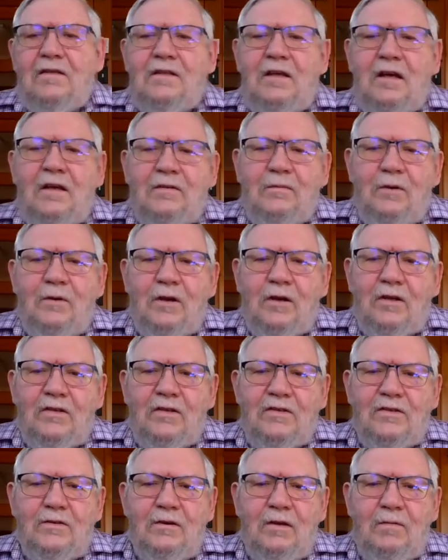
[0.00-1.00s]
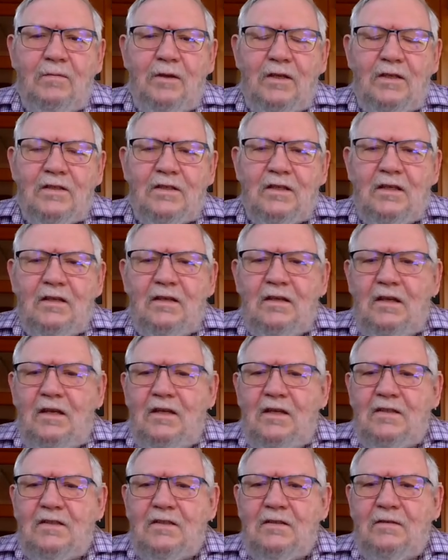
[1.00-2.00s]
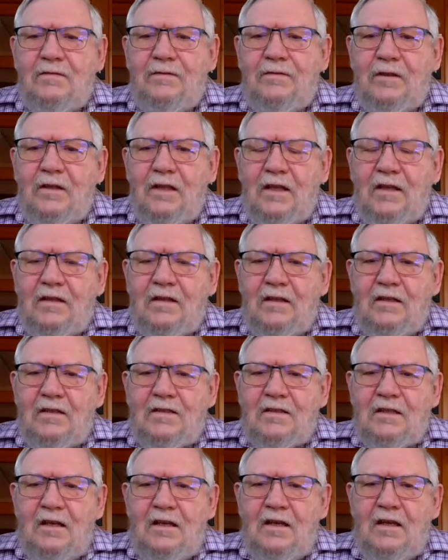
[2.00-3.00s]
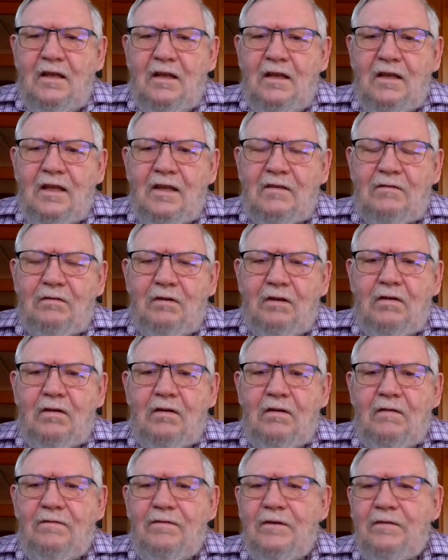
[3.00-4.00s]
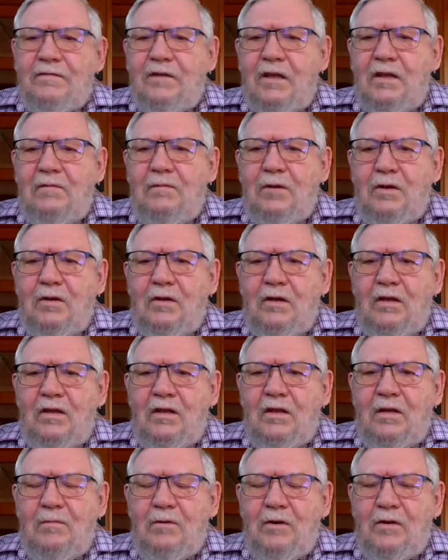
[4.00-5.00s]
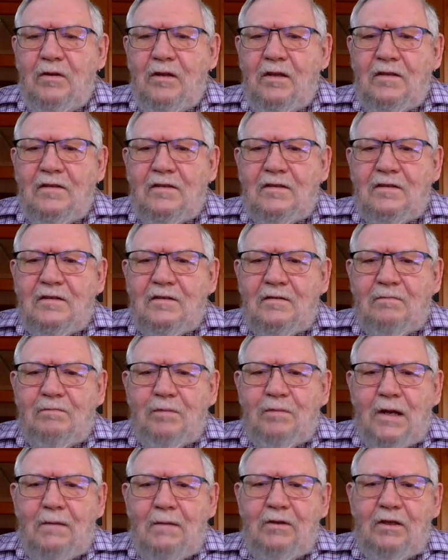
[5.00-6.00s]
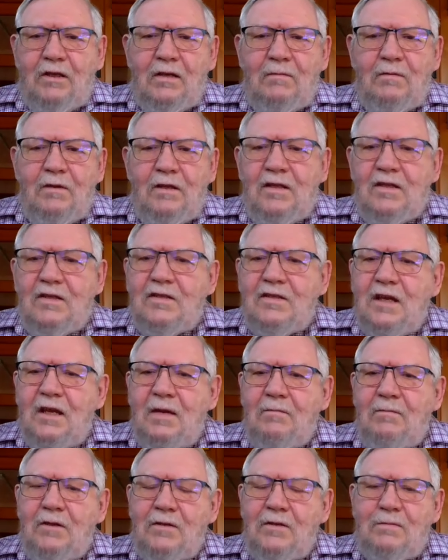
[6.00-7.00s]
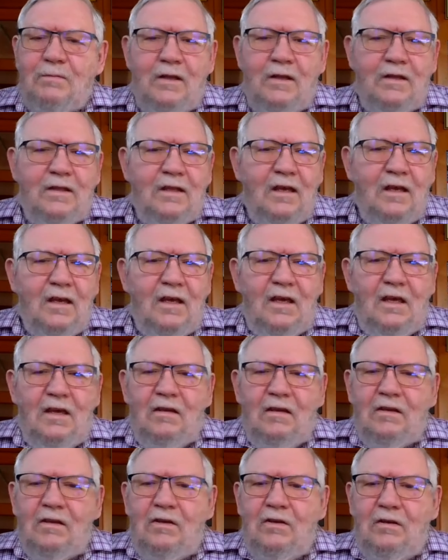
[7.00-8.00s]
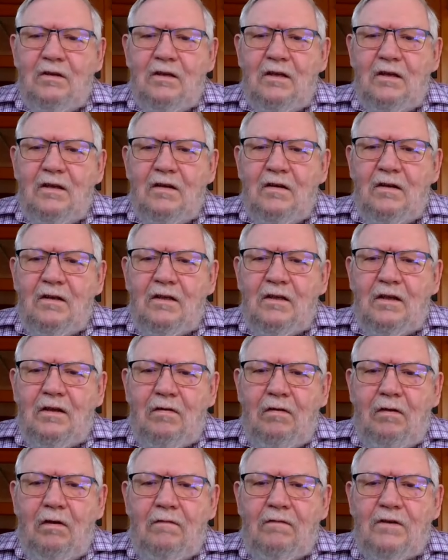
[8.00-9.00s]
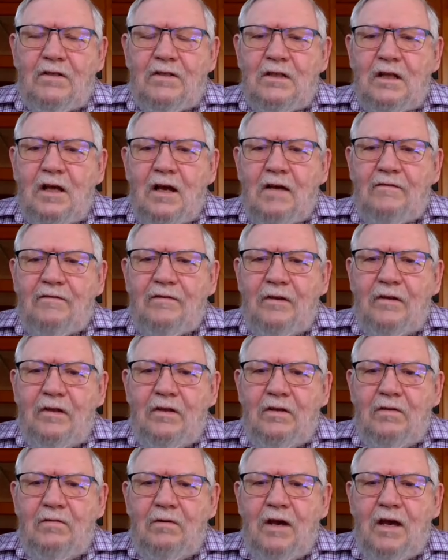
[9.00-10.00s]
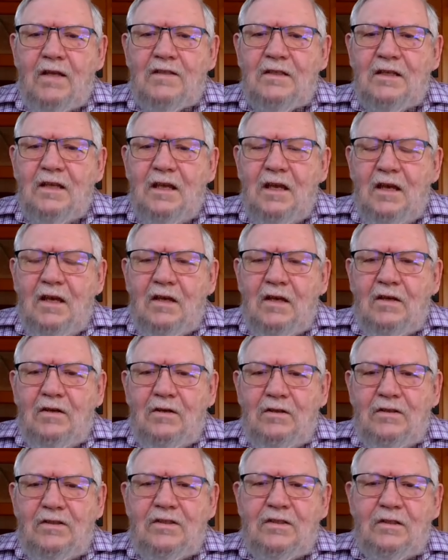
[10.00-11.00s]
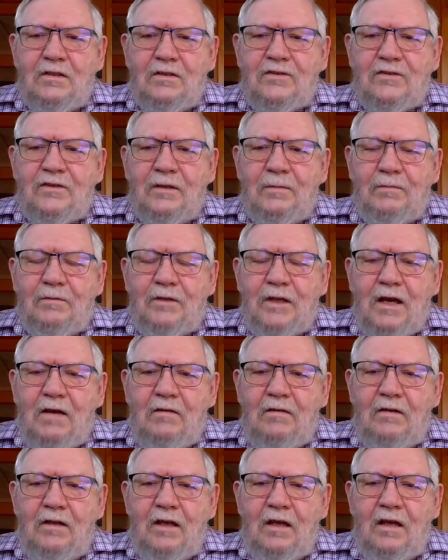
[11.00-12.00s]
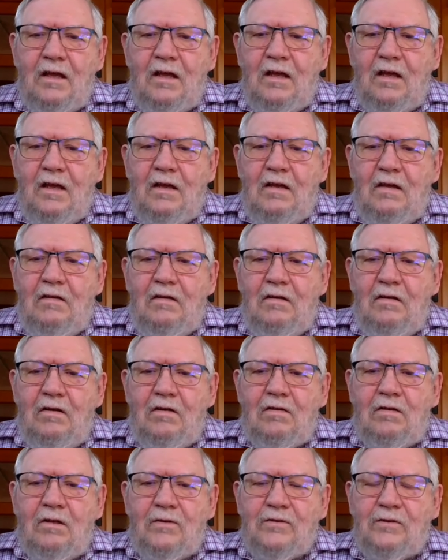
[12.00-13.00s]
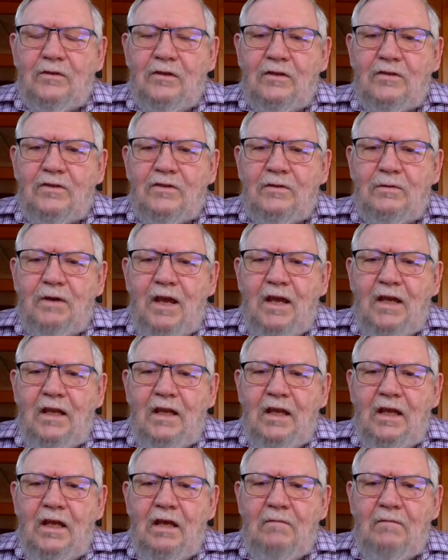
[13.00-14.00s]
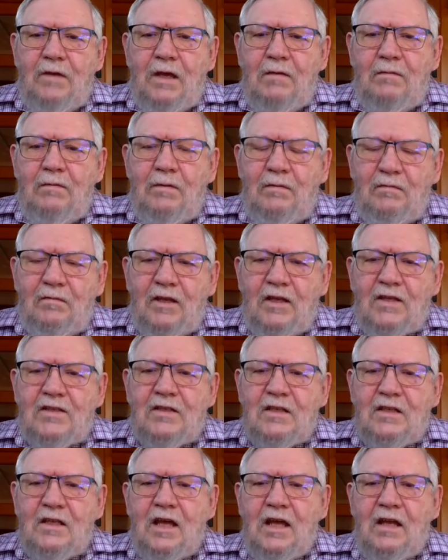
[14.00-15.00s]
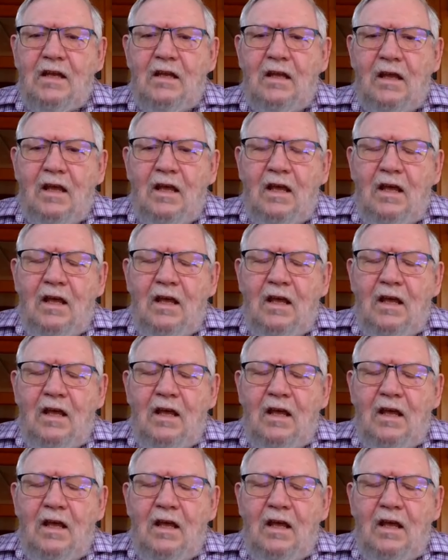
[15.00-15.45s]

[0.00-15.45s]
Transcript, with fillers: South American soybeans. I still feel like that uh, that 315 million number that's probably going to be the same this month uh, on carryover stock for the U.S. could still slip down. Uh, oh, closer to 280, maybe even less than that.